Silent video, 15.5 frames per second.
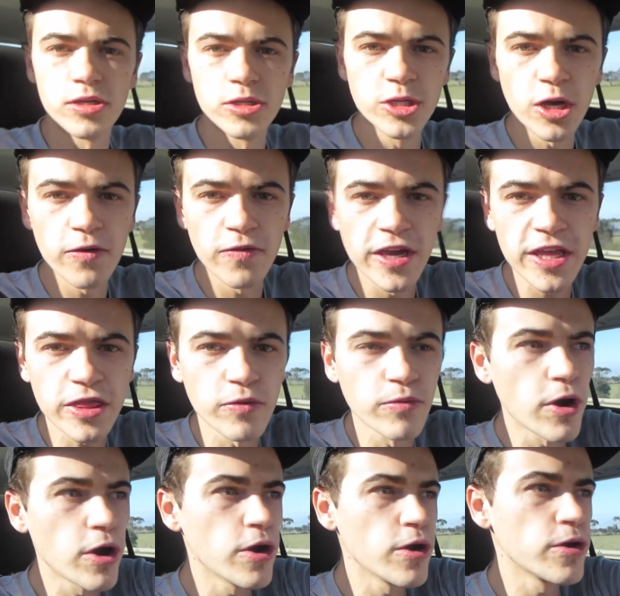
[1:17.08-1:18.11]
So I've hit the
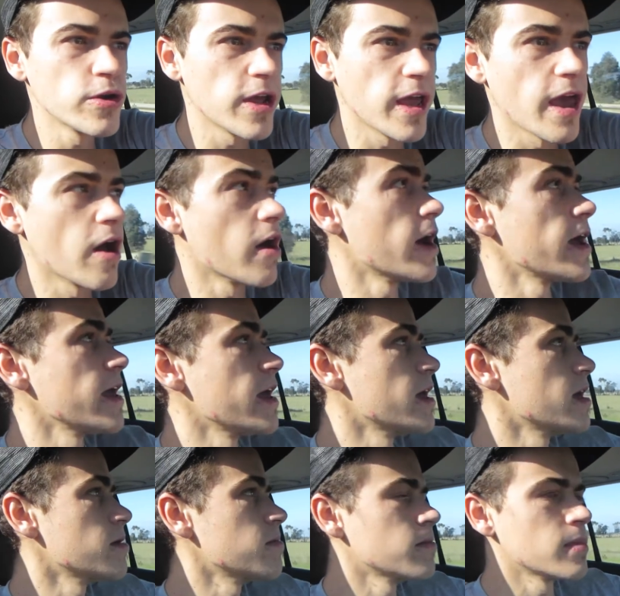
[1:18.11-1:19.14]
road. I
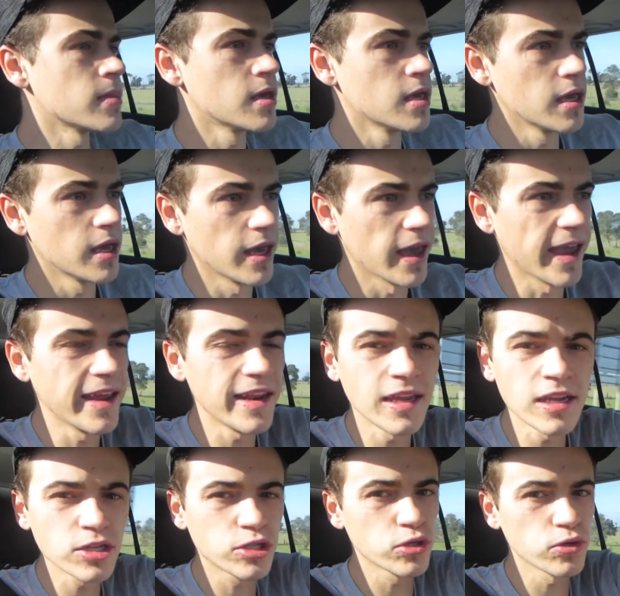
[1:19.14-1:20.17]
am
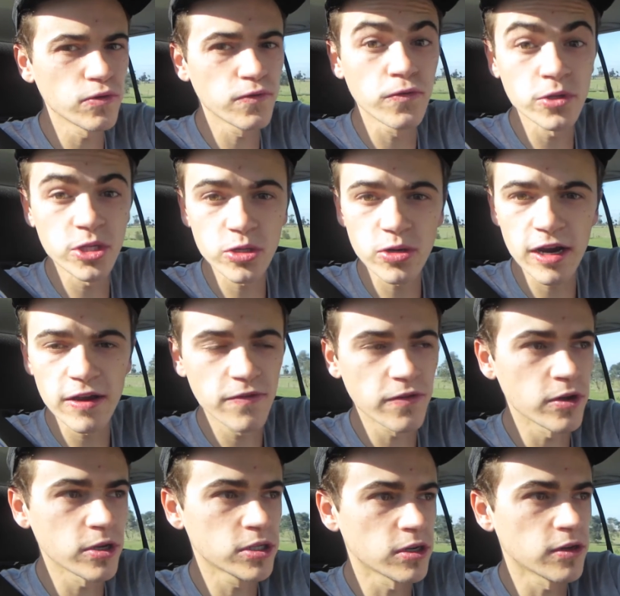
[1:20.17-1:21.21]
heading to Footscray
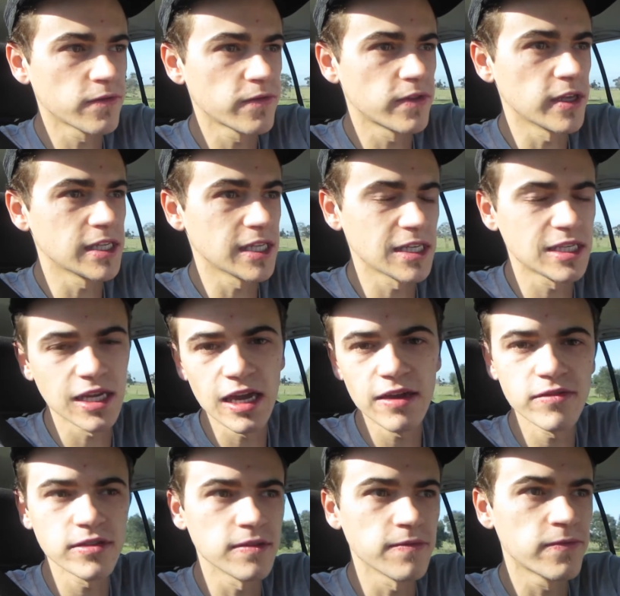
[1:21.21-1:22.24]
first off. There's a
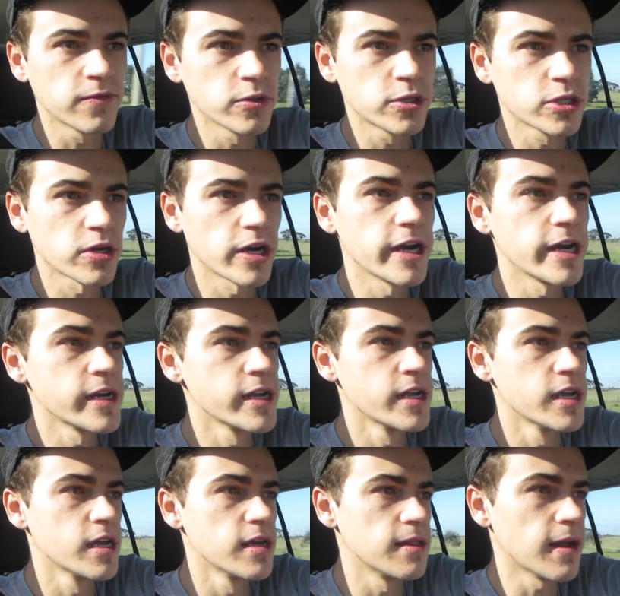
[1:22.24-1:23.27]
Savers in Footscray
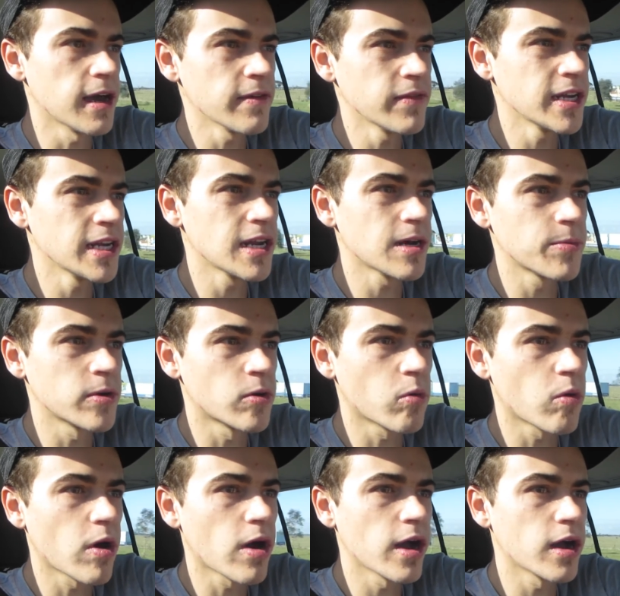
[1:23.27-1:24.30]
that I haven't hit up in a
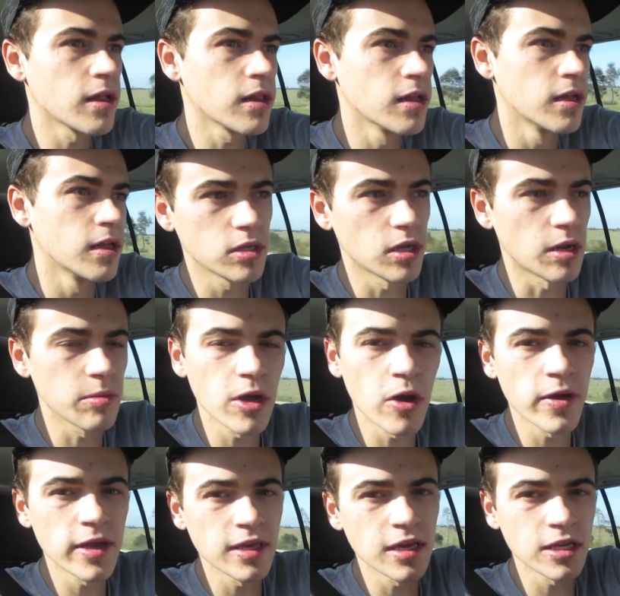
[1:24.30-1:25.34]
while. And I'm
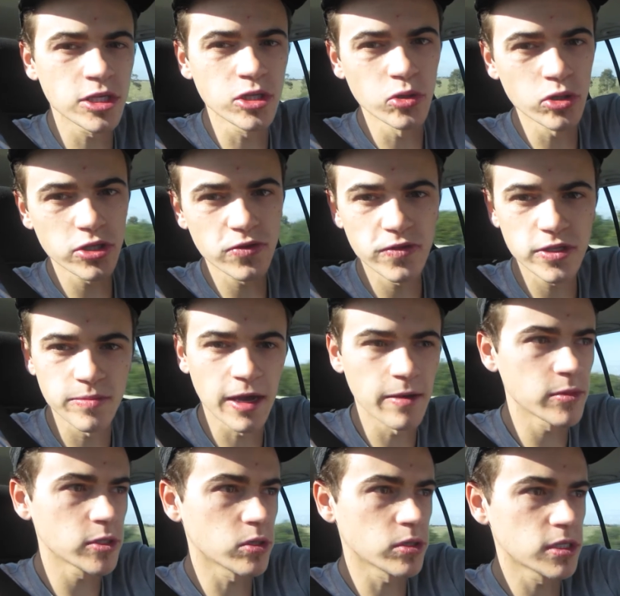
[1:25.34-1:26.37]
going there to source for some
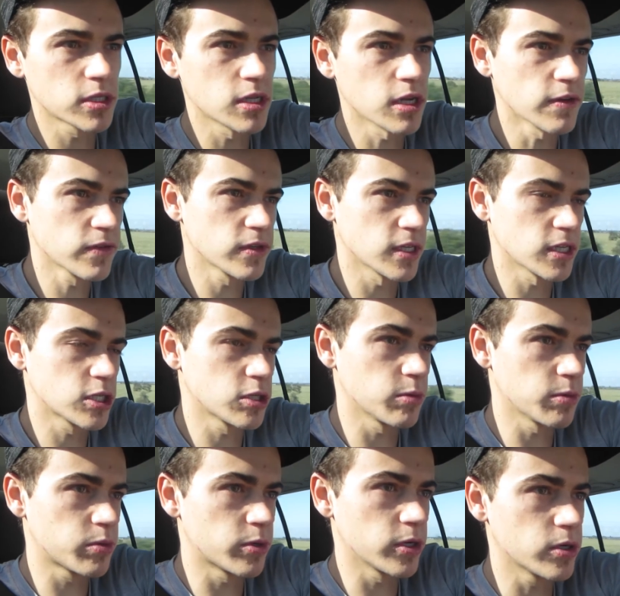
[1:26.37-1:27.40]
Amazon stuff, so that should
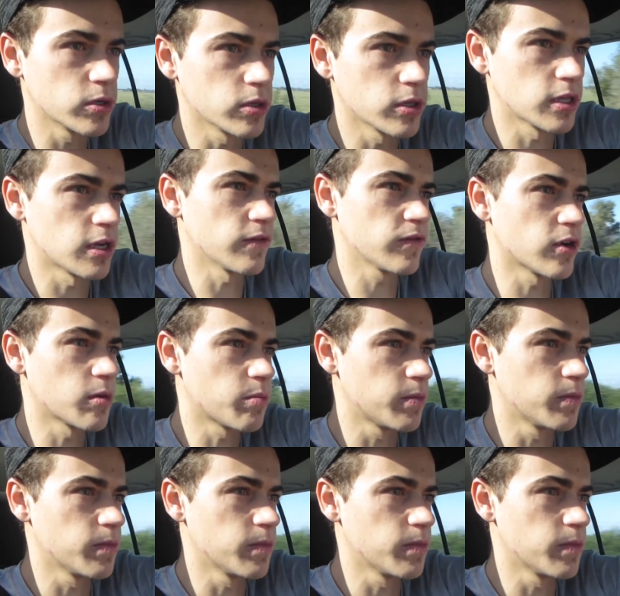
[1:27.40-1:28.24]
be pretty cool. And then I've got a